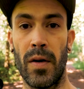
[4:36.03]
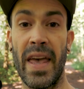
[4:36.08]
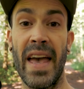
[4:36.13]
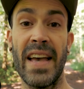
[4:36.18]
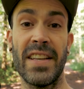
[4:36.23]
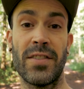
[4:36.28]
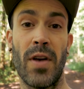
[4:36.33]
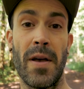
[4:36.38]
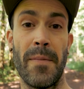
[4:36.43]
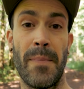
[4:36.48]

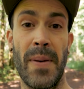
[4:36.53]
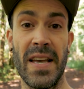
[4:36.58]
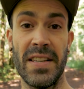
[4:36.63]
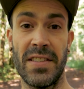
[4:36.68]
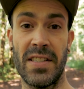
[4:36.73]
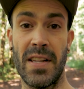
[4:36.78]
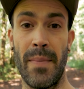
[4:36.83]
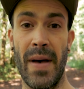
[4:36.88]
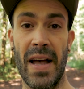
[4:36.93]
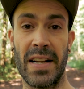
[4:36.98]
Okay, so I
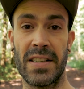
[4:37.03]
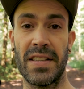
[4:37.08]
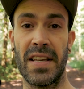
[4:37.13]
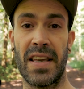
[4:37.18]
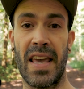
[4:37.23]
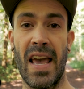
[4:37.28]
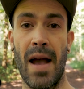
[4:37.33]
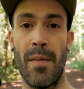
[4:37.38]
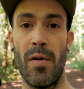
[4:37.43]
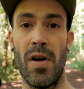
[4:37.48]
paced it back to the
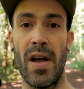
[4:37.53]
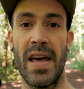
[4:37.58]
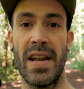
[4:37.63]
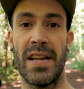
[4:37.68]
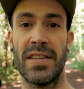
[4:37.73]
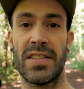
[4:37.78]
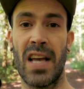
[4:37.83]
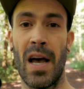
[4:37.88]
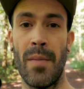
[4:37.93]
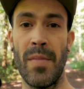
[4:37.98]
camera
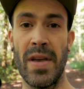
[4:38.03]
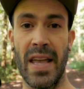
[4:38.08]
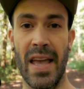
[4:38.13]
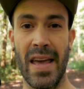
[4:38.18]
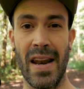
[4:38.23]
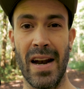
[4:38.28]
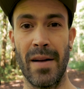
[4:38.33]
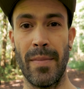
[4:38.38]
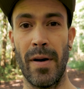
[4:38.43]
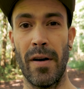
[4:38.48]
and it's coming
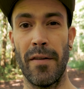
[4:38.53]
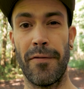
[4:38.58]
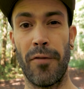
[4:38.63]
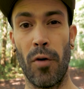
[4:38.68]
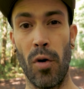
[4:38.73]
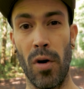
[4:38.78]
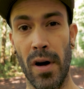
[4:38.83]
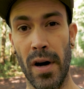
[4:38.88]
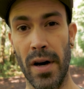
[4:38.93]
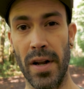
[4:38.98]
in at about
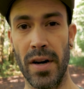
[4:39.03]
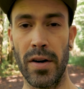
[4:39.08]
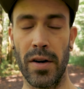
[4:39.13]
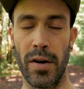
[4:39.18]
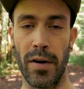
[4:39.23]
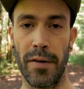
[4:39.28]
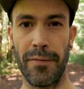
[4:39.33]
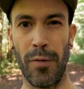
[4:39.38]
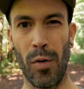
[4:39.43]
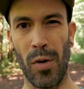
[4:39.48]
400
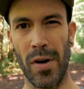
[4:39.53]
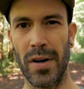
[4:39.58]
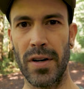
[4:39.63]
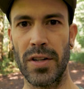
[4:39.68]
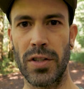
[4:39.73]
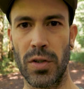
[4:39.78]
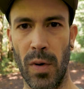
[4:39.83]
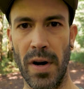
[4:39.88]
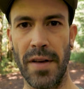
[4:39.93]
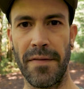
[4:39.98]
or
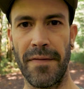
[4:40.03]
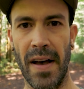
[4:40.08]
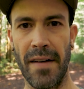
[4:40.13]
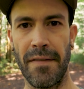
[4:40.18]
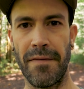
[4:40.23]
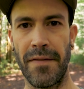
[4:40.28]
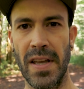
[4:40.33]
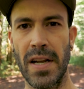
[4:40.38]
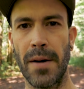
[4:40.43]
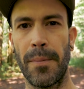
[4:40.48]

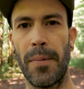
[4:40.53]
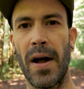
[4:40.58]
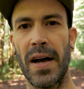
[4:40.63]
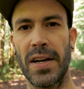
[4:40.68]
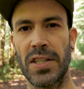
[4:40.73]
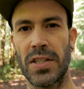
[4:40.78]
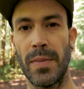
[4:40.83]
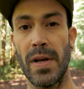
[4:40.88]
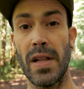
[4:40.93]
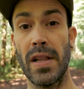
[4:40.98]
425 feet
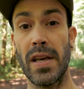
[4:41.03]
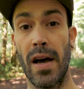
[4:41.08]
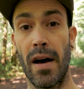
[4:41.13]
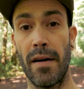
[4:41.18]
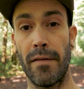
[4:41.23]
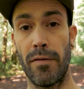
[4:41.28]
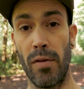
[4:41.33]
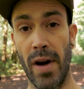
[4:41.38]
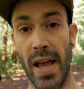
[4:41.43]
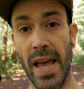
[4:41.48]
approximately
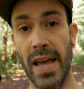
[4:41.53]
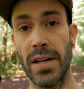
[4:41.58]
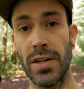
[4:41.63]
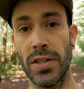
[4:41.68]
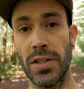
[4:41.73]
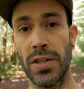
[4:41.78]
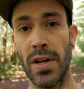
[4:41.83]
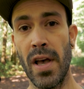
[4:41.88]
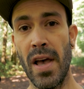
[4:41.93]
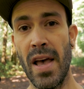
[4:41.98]
of
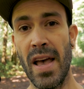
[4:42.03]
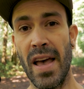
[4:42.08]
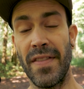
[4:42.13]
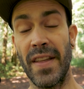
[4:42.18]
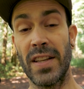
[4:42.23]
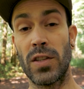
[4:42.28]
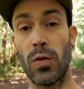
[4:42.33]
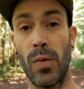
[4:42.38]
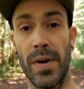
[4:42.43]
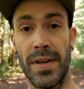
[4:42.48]
range.
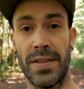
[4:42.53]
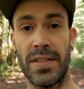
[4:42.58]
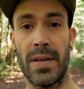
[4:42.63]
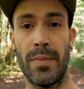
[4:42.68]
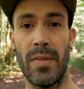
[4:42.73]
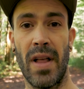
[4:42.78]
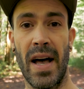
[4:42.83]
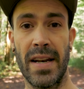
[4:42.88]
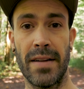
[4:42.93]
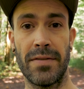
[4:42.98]
And that's with
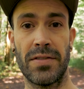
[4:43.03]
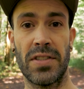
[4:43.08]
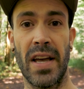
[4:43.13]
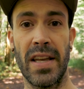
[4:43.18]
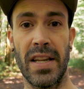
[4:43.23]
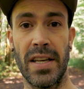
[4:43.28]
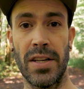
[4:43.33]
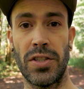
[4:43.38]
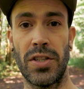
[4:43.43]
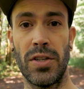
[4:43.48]
some line of
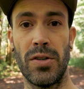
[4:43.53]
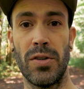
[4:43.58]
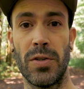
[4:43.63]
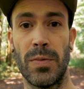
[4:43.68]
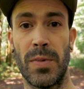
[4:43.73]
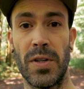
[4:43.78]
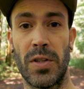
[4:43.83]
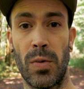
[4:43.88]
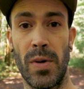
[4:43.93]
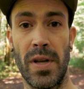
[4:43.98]
sight
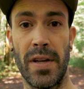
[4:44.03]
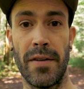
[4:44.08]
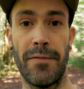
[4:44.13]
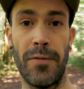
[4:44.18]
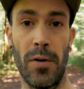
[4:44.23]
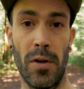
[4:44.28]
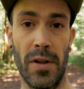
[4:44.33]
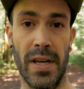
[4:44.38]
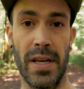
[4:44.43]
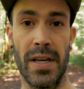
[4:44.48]
issues between
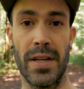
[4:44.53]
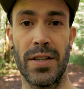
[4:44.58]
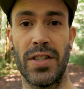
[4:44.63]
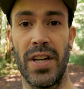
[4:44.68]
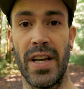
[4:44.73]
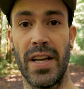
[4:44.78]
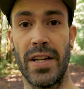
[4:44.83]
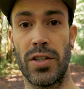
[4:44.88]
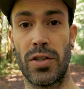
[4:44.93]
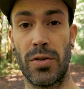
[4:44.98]
foliage
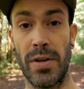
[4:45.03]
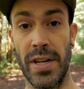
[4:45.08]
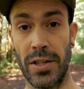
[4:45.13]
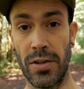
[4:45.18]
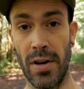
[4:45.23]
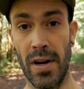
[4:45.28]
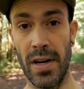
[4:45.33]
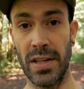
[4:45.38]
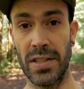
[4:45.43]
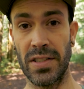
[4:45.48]
and tree
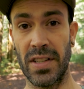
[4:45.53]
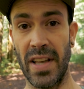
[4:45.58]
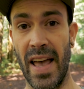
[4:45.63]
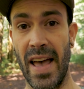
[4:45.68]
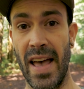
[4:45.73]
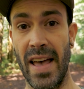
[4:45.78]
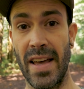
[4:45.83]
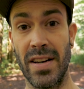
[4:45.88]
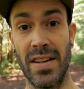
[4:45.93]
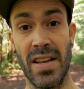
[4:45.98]
trunks,
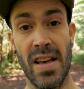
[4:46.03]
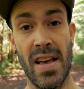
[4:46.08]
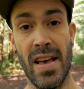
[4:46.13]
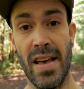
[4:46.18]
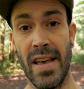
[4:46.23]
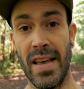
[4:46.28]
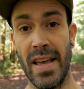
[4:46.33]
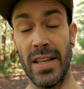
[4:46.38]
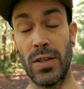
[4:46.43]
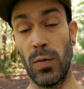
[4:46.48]
and
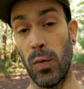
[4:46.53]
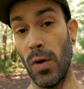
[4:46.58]
it's